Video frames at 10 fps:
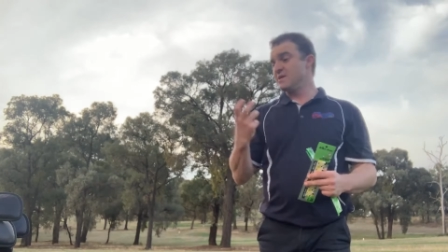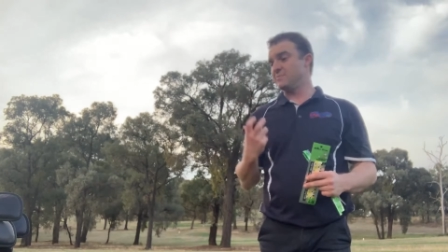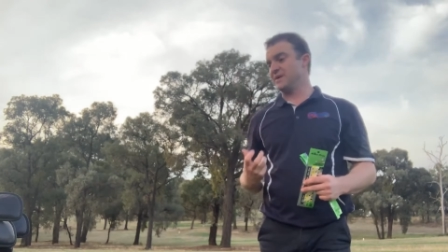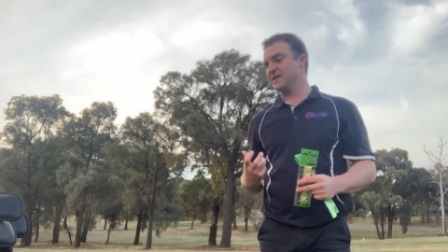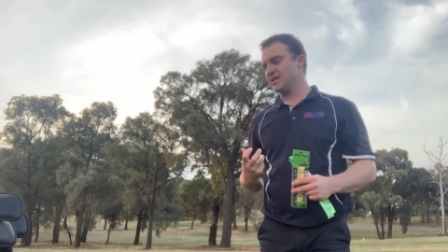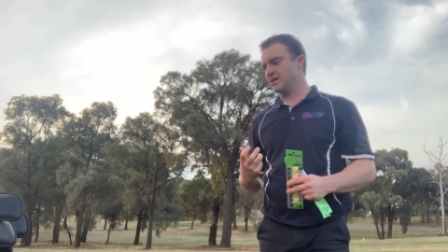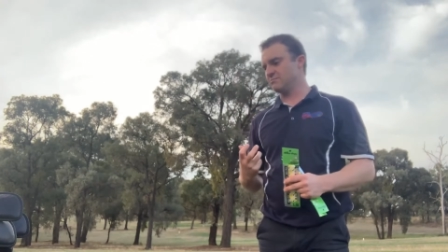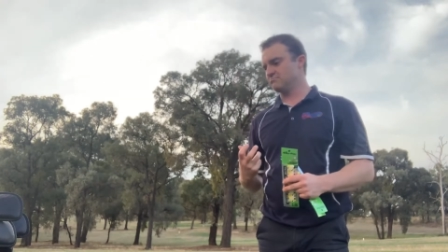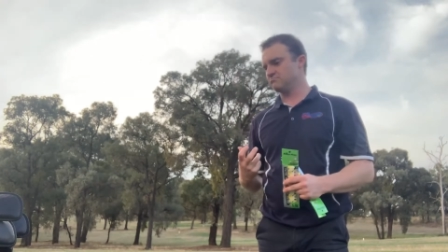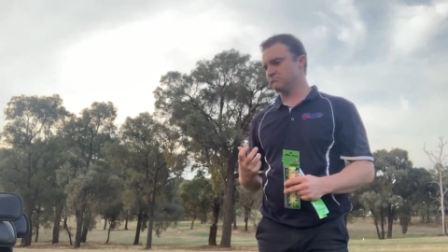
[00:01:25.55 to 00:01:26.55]
bigger
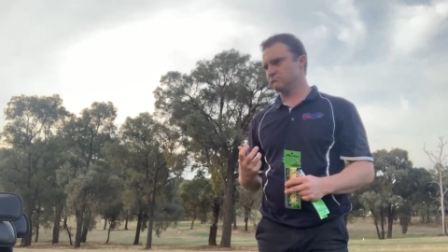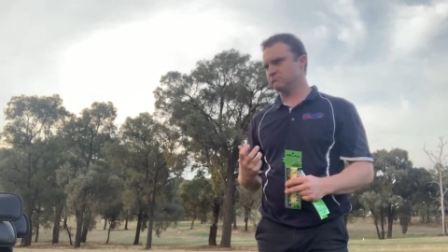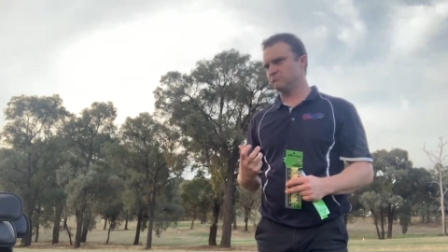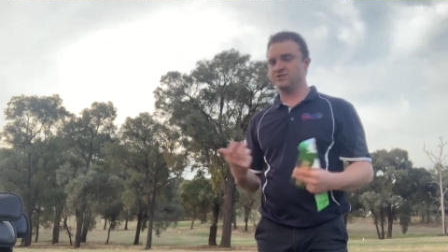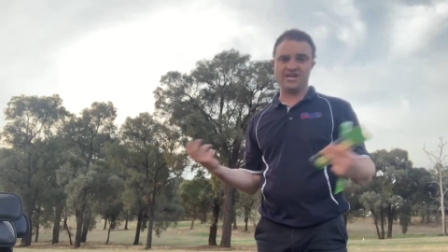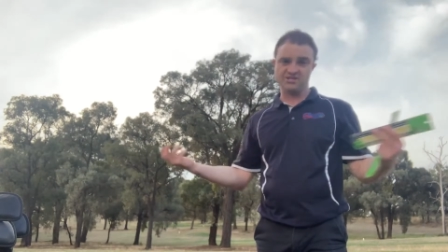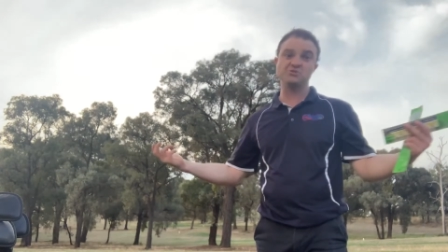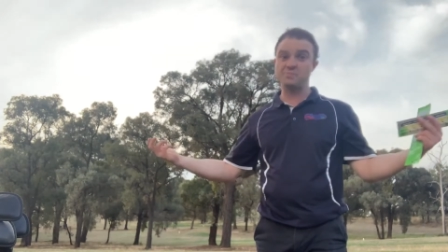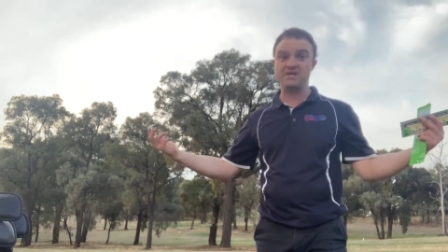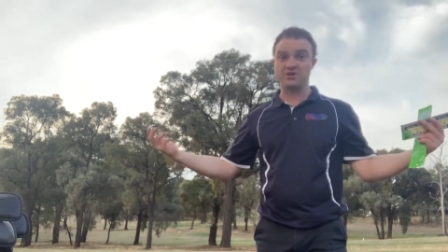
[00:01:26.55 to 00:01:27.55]
yeah,
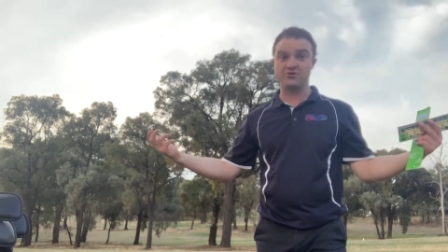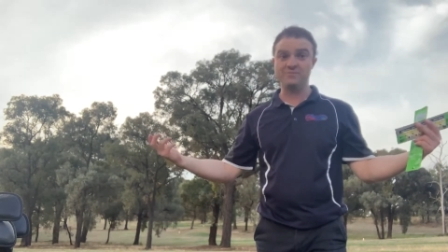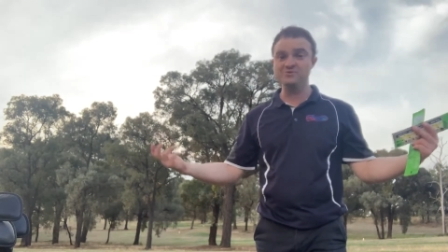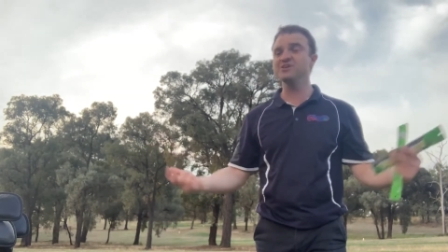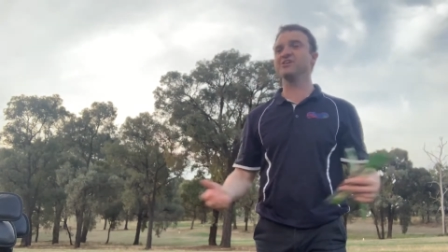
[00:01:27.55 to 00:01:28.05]
just bigger grips.